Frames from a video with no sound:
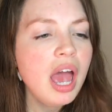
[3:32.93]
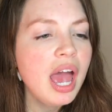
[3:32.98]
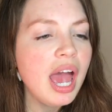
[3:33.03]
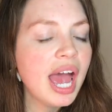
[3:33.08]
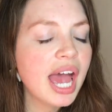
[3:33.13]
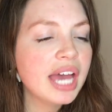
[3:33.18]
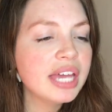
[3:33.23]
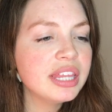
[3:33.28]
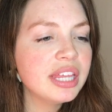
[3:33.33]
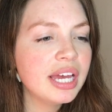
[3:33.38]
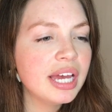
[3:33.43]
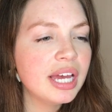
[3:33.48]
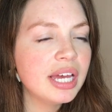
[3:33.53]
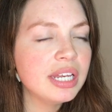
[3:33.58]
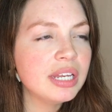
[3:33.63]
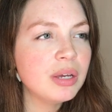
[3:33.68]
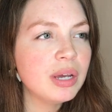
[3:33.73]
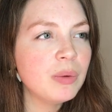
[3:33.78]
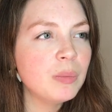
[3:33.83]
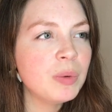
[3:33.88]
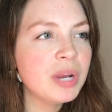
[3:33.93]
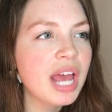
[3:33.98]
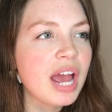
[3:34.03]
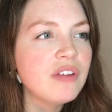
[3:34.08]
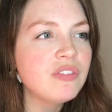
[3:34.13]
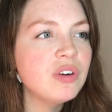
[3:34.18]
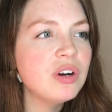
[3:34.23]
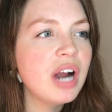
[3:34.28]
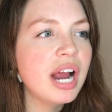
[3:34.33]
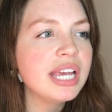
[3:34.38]
And then
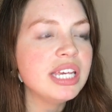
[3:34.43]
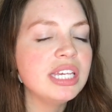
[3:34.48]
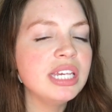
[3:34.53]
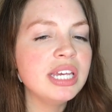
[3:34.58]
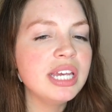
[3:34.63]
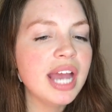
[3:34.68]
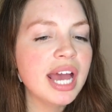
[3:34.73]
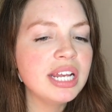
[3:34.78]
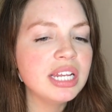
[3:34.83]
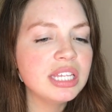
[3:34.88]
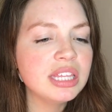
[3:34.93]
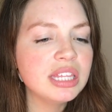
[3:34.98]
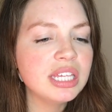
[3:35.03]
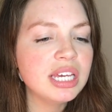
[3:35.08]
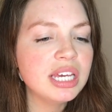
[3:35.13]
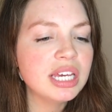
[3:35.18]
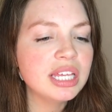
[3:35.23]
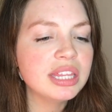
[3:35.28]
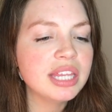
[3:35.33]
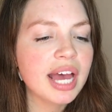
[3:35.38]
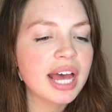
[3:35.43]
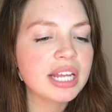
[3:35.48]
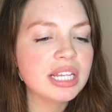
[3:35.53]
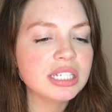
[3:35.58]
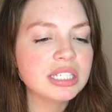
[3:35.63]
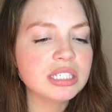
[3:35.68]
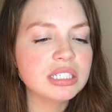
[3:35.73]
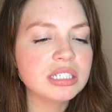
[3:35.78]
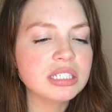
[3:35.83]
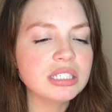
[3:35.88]
whenever I eat anything that
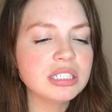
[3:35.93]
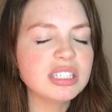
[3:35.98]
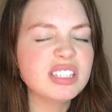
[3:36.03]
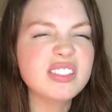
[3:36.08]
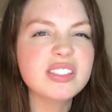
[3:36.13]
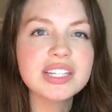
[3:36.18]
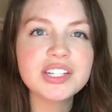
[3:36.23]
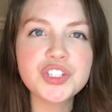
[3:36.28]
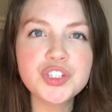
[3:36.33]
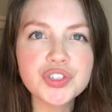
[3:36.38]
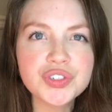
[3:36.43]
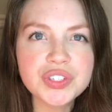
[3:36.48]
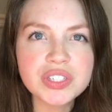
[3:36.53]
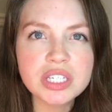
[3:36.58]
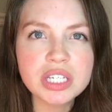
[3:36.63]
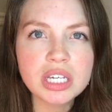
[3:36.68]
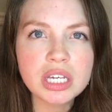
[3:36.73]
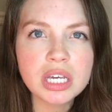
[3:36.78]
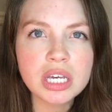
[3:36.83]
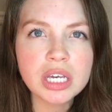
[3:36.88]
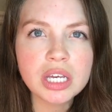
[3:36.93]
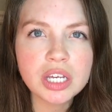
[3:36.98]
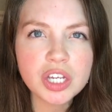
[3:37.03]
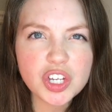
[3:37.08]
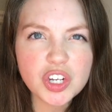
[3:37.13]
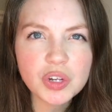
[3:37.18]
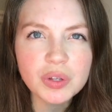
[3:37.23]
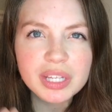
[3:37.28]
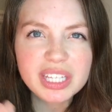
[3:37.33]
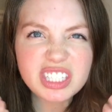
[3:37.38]
is citrusy, you
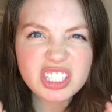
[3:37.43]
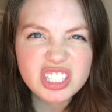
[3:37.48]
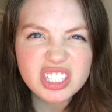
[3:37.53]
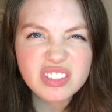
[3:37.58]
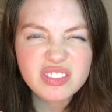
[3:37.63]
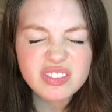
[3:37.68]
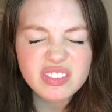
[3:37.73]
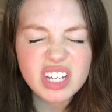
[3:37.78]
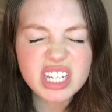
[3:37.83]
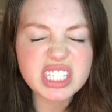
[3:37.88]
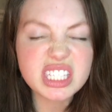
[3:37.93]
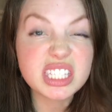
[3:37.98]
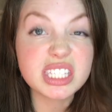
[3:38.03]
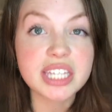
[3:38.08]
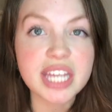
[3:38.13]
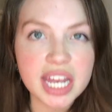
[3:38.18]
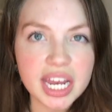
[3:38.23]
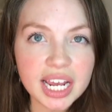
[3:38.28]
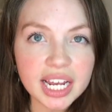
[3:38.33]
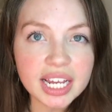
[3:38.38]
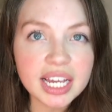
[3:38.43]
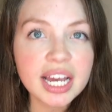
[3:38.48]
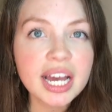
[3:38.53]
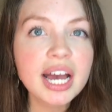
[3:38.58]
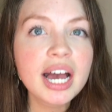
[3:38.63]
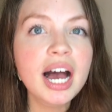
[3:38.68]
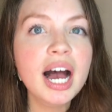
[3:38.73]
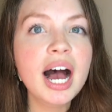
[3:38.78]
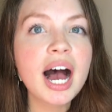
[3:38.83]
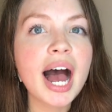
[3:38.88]
know, like just acidic,
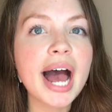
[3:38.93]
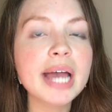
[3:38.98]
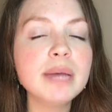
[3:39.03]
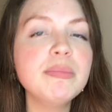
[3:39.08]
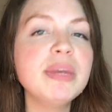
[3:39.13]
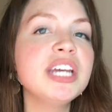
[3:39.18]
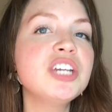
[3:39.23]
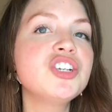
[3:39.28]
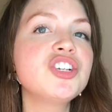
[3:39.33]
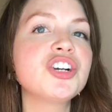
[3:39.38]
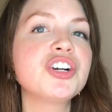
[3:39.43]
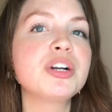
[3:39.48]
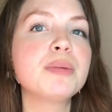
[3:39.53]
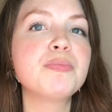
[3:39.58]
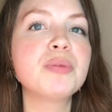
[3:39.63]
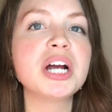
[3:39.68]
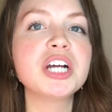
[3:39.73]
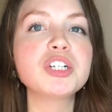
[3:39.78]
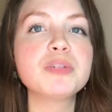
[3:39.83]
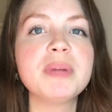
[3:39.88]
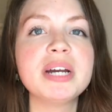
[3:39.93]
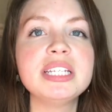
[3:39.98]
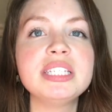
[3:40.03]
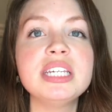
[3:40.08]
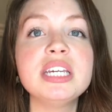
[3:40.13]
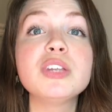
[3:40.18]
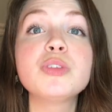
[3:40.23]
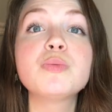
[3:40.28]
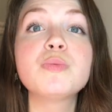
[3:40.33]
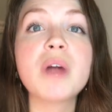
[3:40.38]
I make sure to brush my
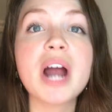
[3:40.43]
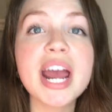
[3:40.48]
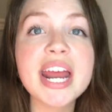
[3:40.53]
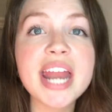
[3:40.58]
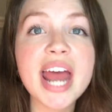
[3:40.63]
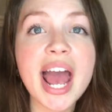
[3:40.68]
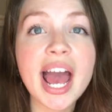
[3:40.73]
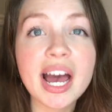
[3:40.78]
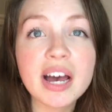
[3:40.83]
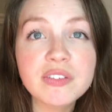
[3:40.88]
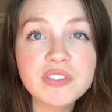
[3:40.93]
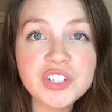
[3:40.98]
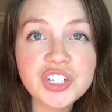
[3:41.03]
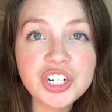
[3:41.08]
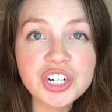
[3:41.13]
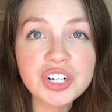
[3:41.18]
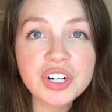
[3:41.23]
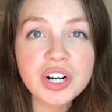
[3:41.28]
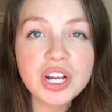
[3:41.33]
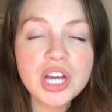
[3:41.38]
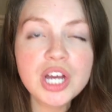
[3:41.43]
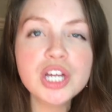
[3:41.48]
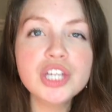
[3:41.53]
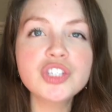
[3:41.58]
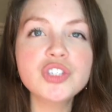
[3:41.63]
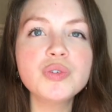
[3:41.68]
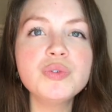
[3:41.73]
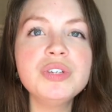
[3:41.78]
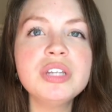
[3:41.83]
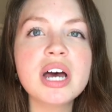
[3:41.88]
teeth right after
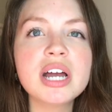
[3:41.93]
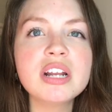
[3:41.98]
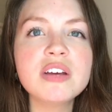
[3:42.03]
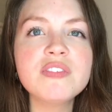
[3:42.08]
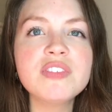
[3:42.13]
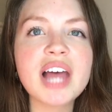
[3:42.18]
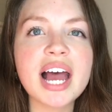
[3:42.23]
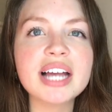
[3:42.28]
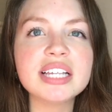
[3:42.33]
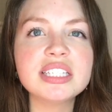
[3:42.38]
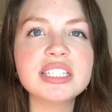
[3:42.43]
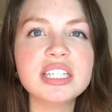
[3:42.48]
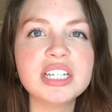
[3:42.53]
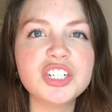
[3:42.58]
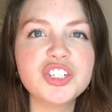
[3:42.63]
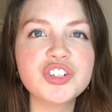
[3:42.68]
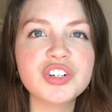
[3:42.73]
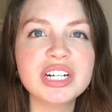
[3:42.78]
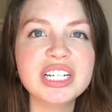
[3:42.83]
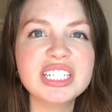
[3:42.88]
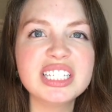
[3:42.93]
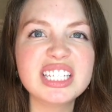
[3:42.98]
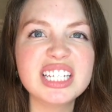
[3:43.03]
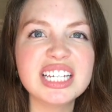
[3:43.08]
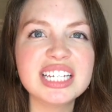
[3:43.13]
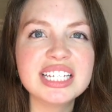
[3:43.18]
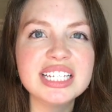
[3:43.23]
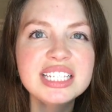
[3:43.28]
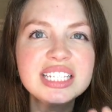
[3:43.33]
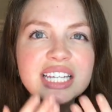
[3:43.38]
so none of that citrus
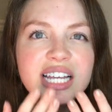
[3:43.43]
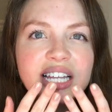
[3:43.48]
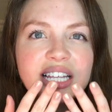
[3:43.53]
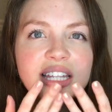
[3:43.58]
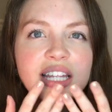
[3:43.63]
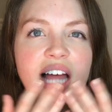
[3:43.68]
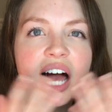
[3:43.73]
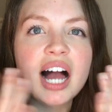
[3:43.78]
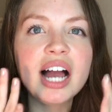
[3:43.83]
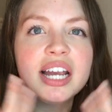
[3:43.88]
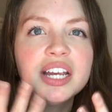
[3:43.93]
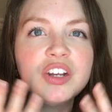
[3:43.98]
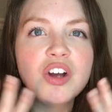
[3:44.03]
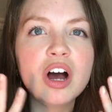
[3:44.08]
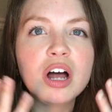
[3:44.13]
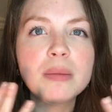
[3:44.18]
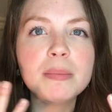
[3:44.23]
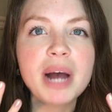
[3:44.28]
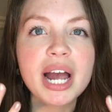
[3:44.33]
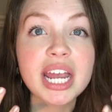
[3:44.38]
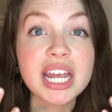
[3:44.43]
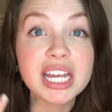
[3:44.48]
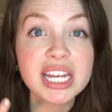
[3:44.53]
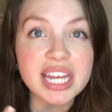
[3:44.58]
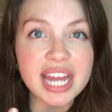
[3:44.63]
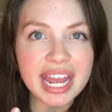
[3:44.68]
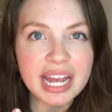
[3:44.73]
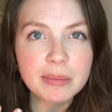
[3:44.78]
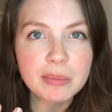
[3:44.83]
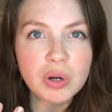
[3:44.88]
is lying on my
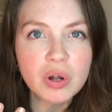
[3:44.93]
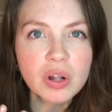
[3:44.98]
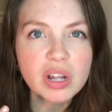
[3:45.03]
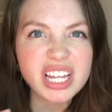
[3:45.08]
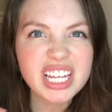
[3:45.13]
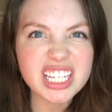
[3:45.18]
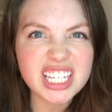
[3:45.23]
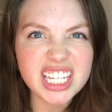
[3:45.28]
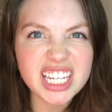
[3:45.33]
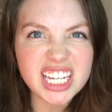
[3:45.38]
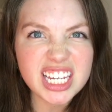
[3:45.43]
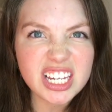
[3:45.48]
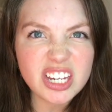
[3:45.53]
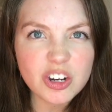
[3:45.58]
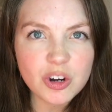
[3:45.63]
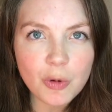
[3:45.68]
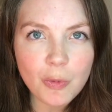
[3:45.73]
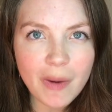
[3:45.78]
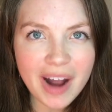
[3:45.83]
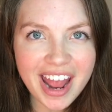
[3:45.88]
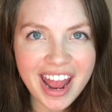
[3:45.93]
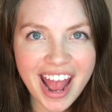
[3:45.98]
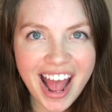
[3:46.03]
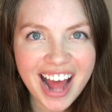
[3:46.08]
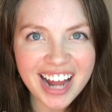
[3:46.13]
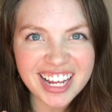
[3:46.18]
enamel and eating away at